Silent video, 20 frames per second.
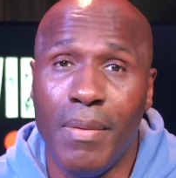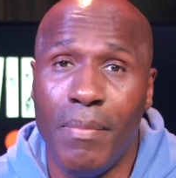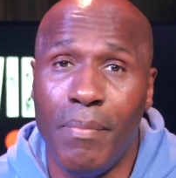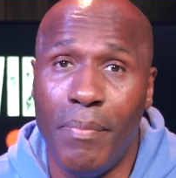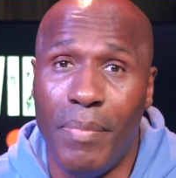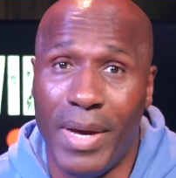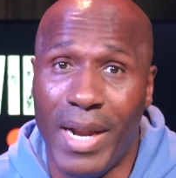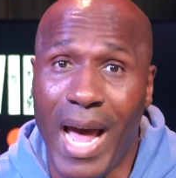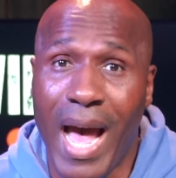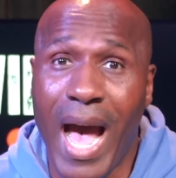
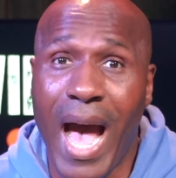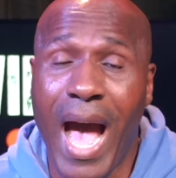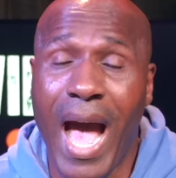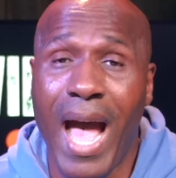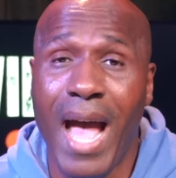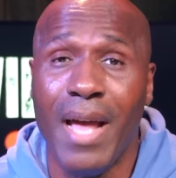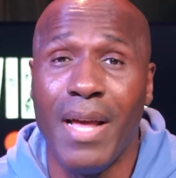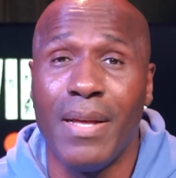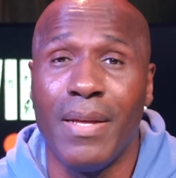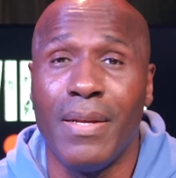But I
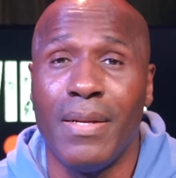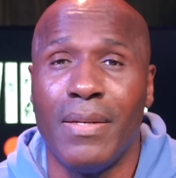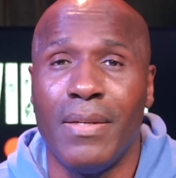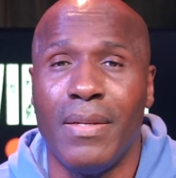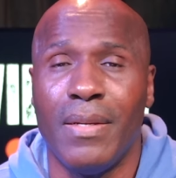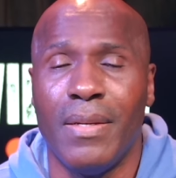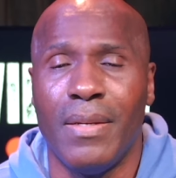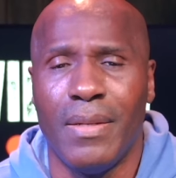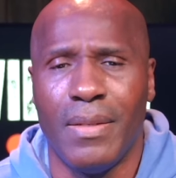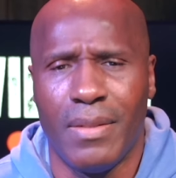
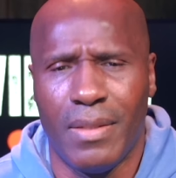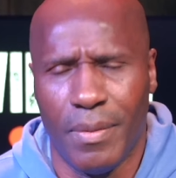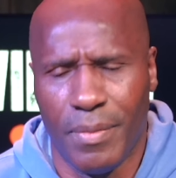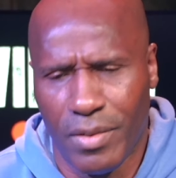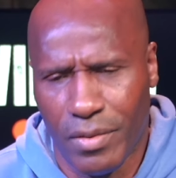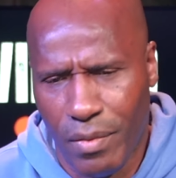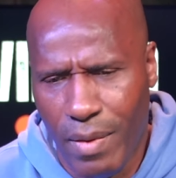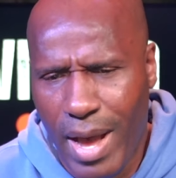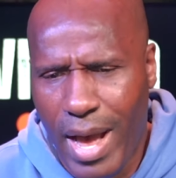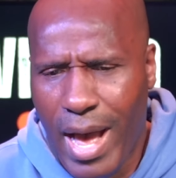
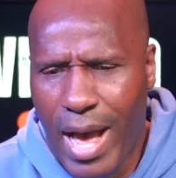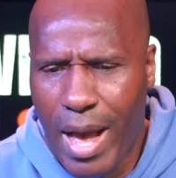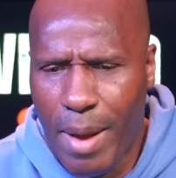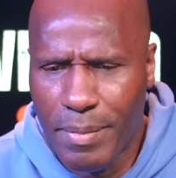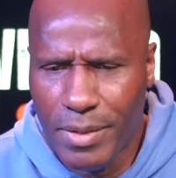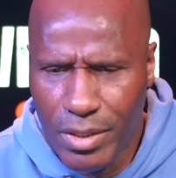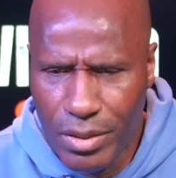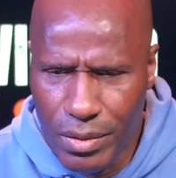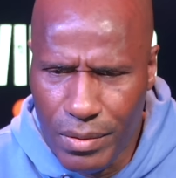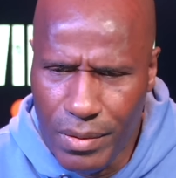subscribe
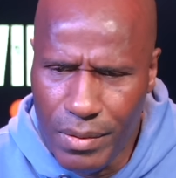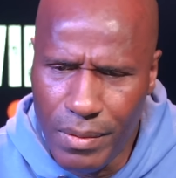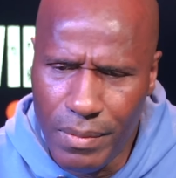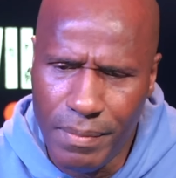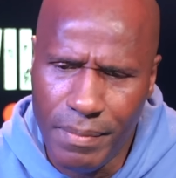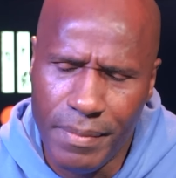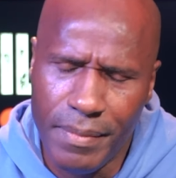to